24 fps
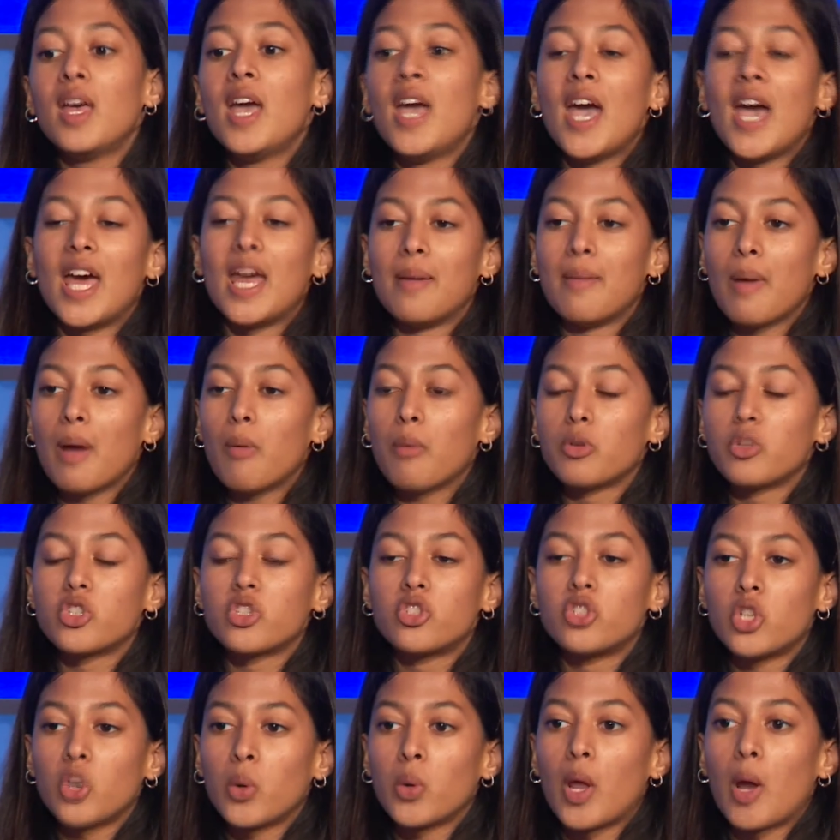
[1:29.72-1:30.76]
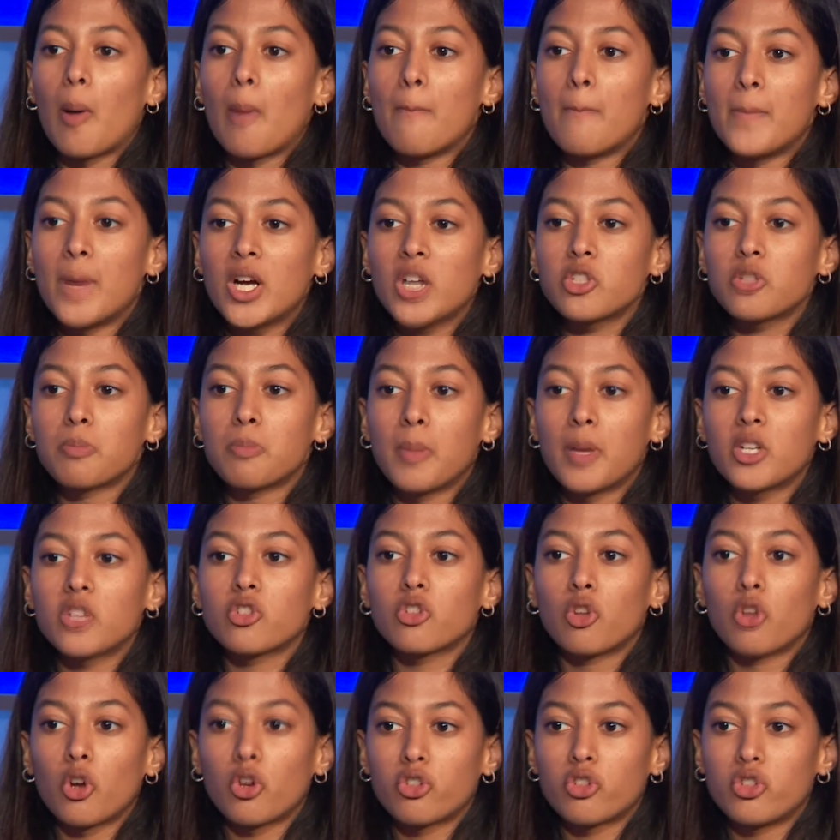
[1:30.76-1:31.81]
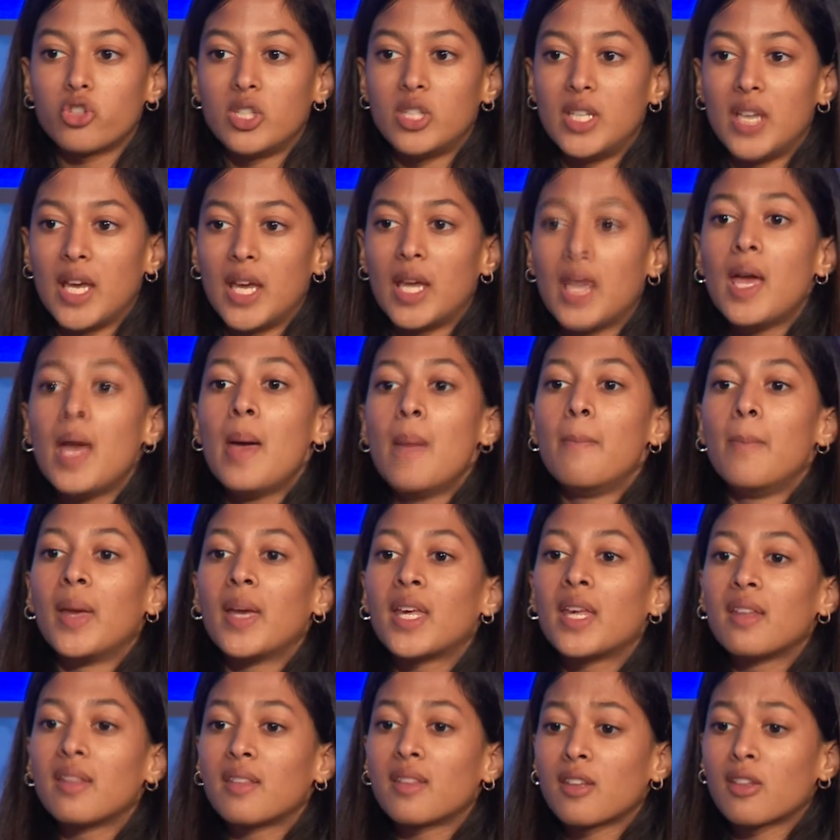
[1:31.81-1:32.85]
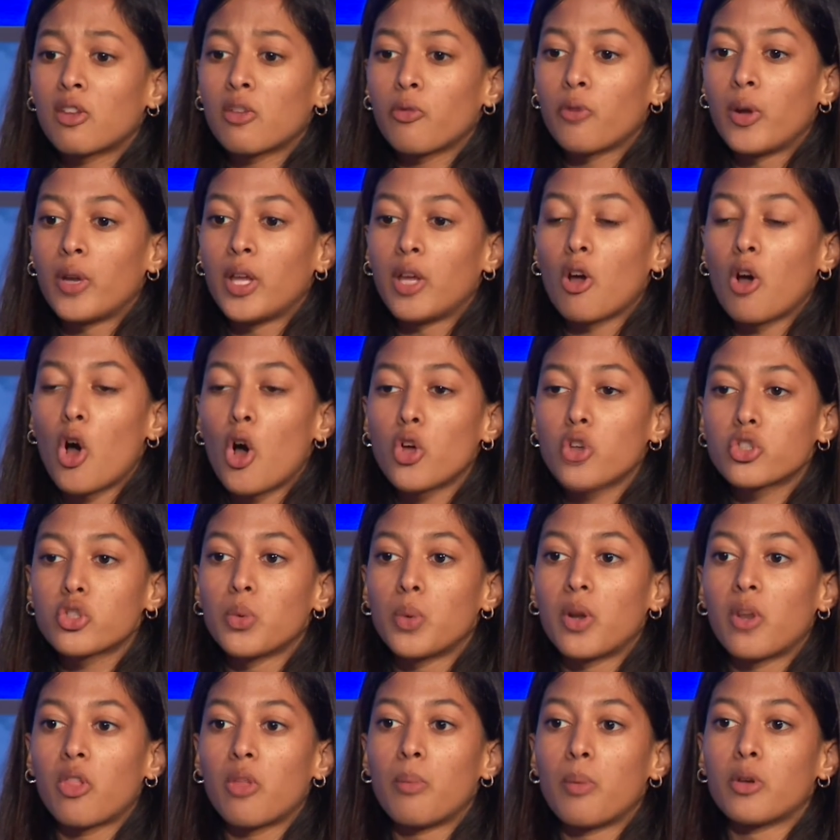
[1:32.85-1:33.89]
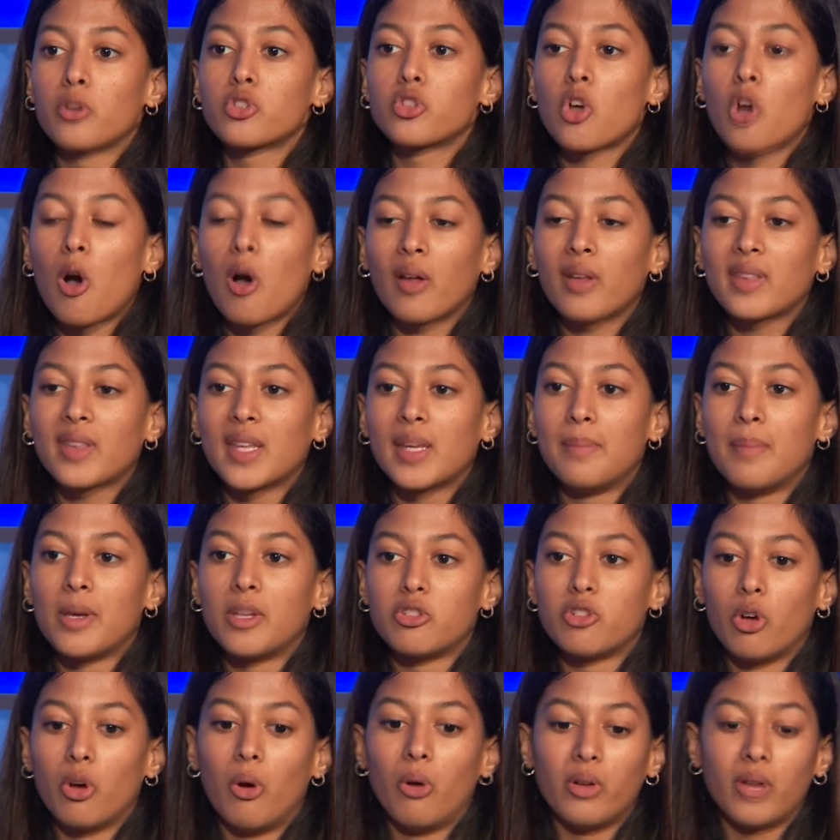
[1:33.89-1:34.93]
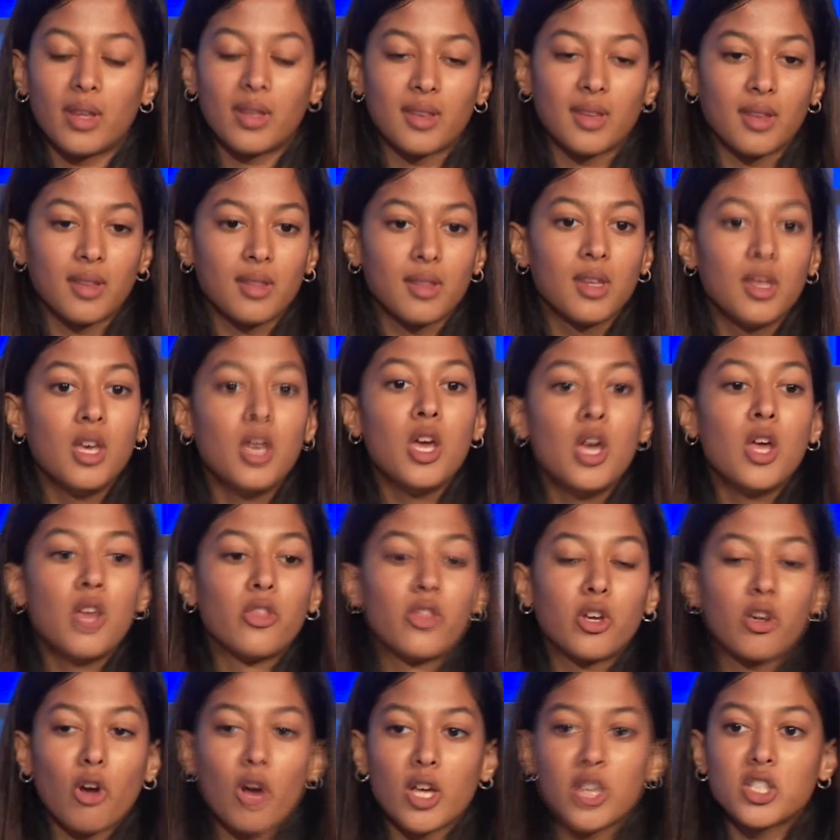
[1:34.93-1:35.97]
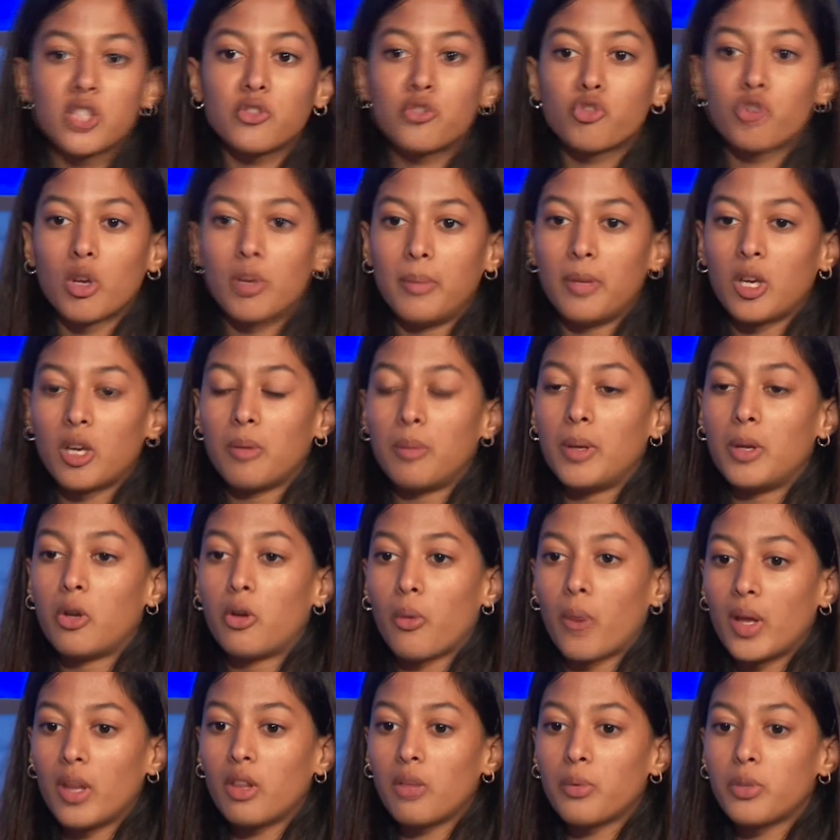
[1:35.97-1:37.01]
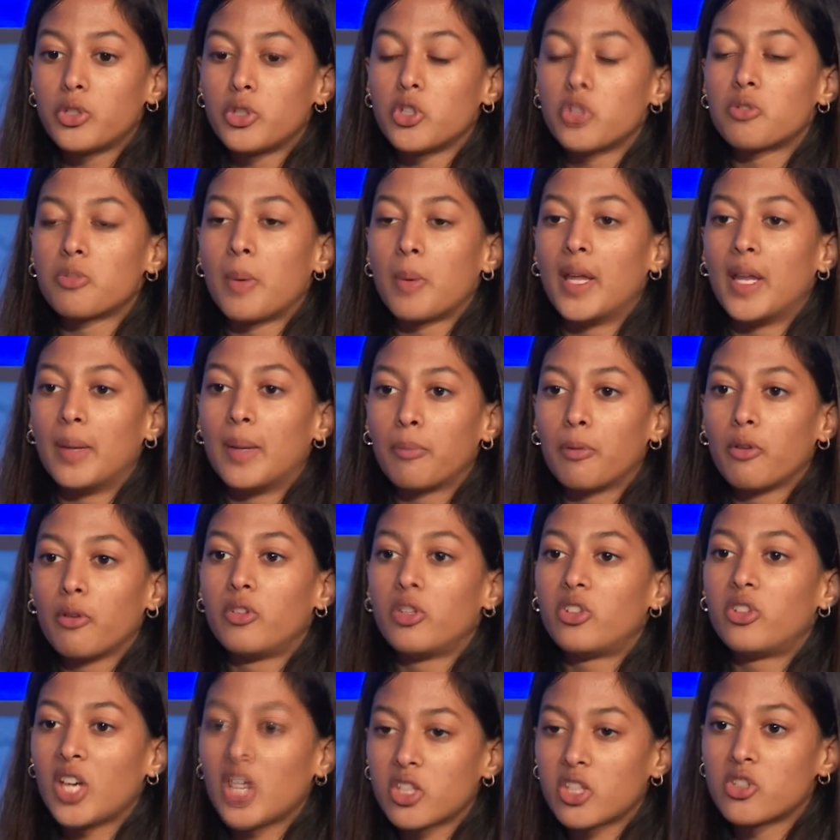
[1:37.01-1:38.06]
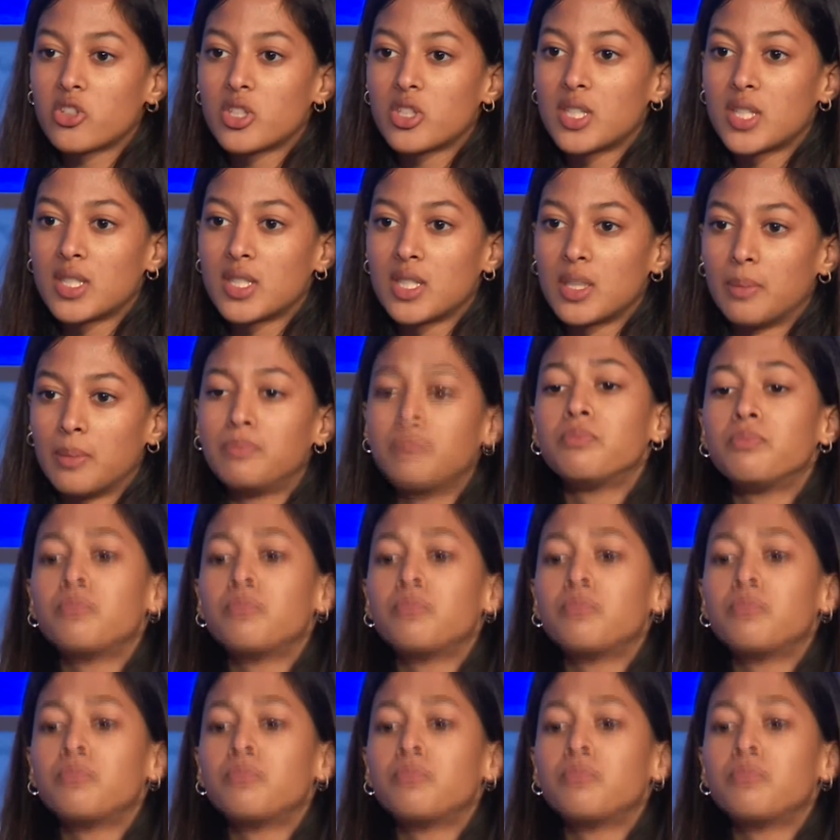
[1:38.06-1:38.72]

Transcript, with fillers: an amount which is no doubt much, much larger today, making schizophrenia also one of the most costly mental illnesses. The cost of treatment could be greatly reduced by an improved detection system,